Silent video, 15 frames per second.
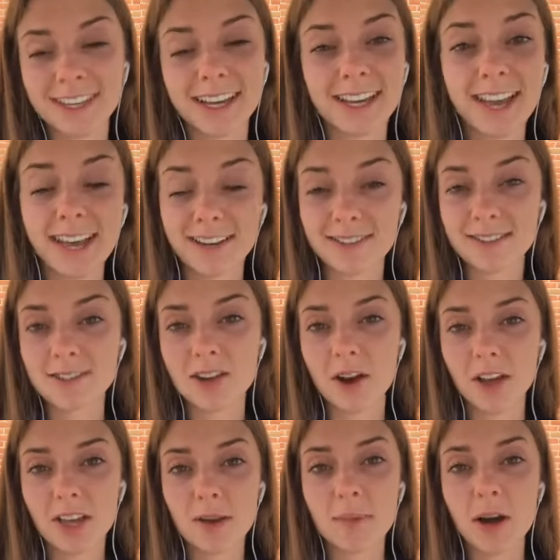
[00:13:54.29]
Again,
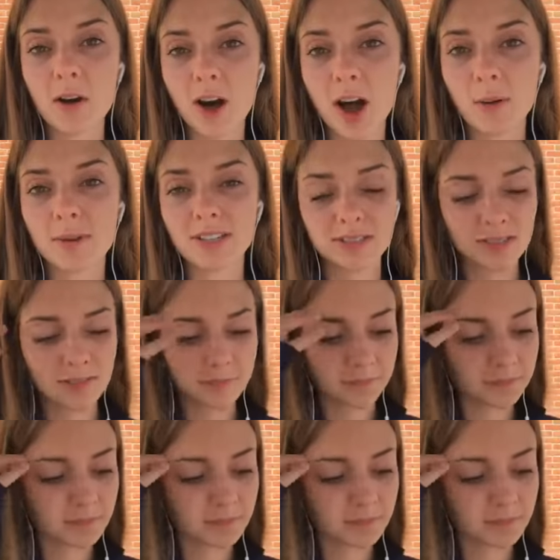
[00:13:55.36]
talking about hobbies.